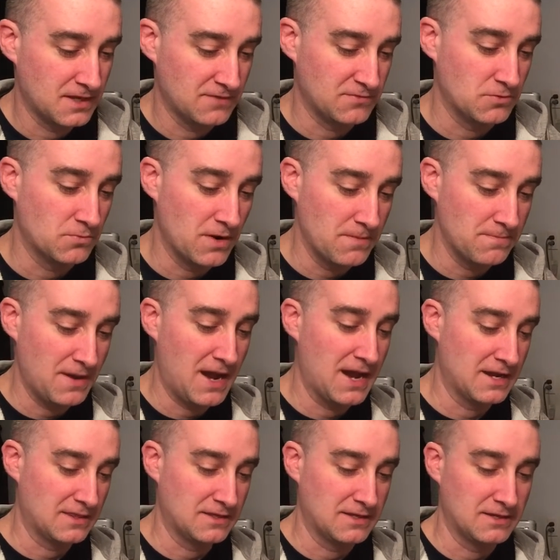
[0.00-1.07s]
If you went
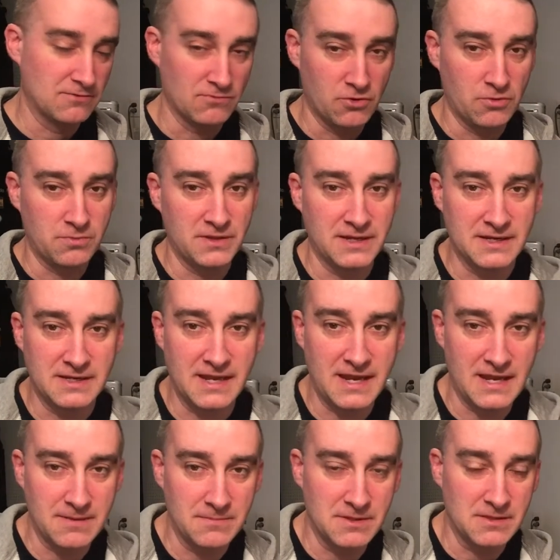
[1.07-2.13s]
by the role-playing
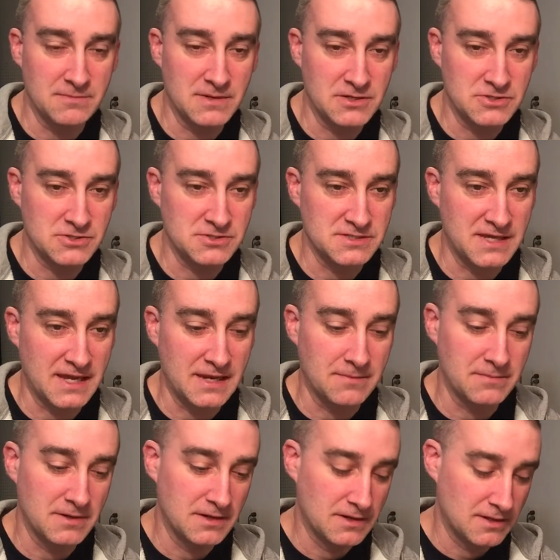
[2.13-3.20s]
game and the miniatures
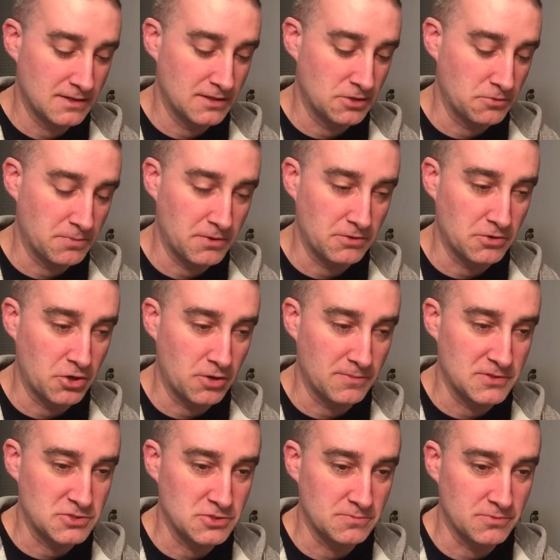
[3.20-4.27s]
game, the Imperial
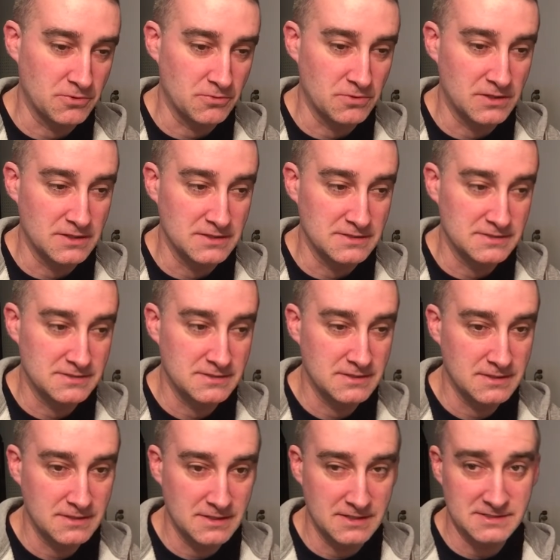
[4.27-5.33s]
Army Trooper was
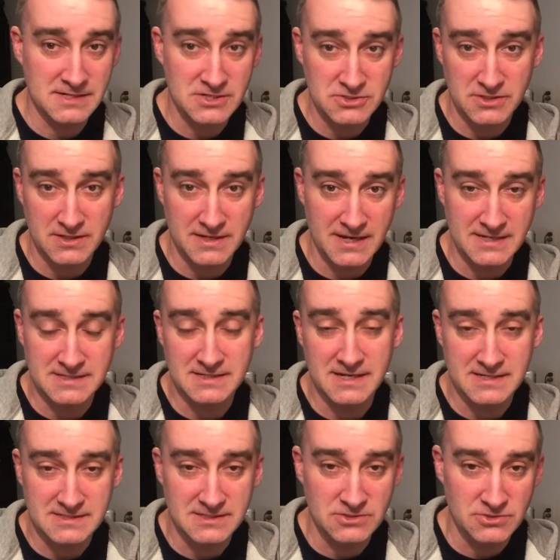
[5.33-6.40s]
essentially an
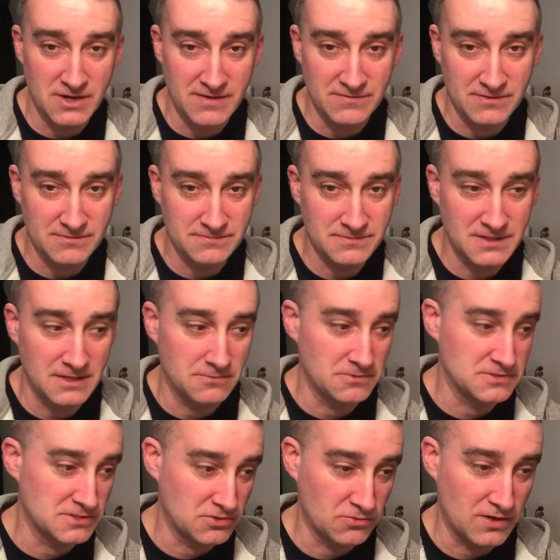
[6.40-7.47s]
ATST driver. It
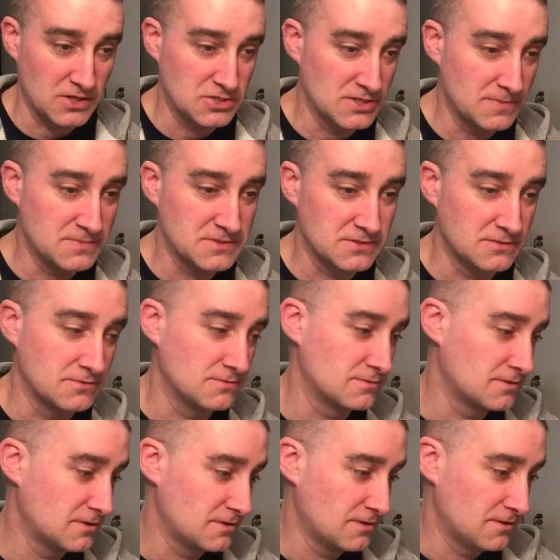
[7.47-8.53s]
was a gray jumpsuit,
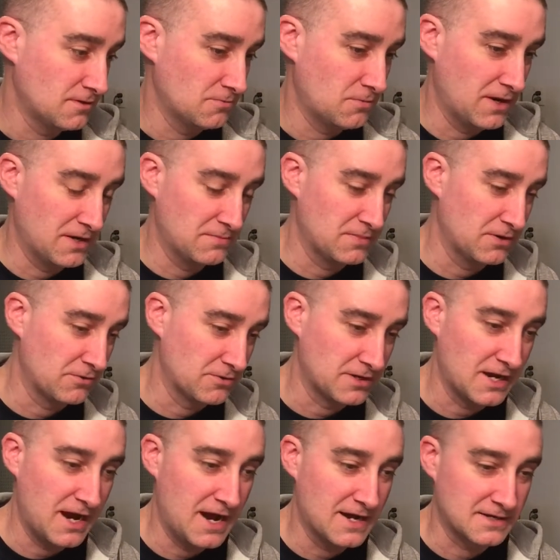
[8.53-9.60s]
white Imperial
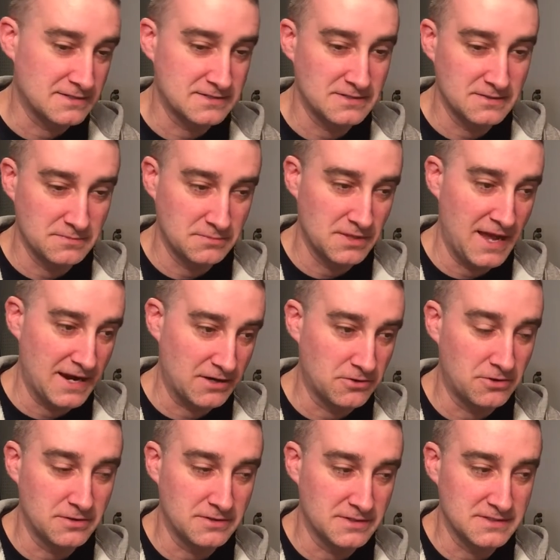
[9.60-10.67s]
cogs, black
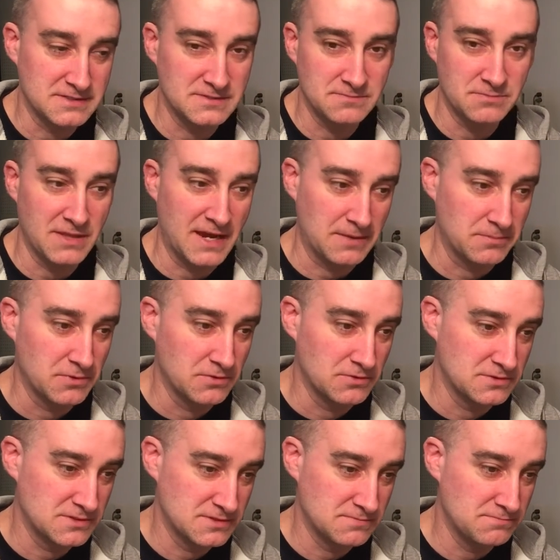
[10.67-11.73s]
gauntlets, black
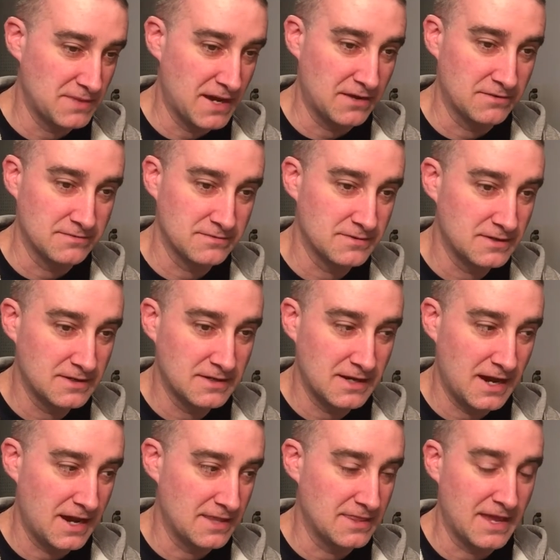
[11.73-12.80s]
boots, belt,
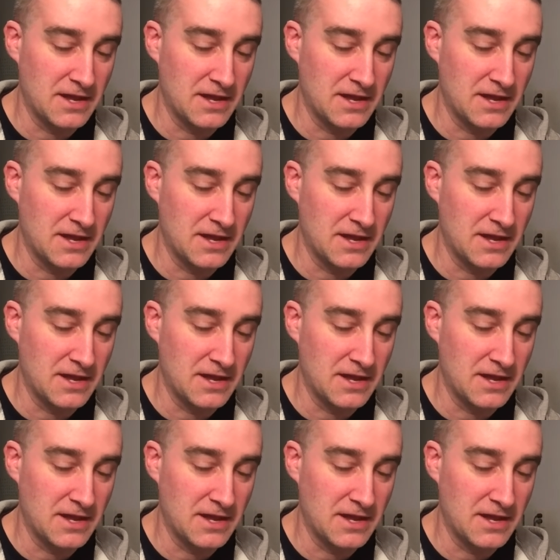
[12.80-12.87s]
and the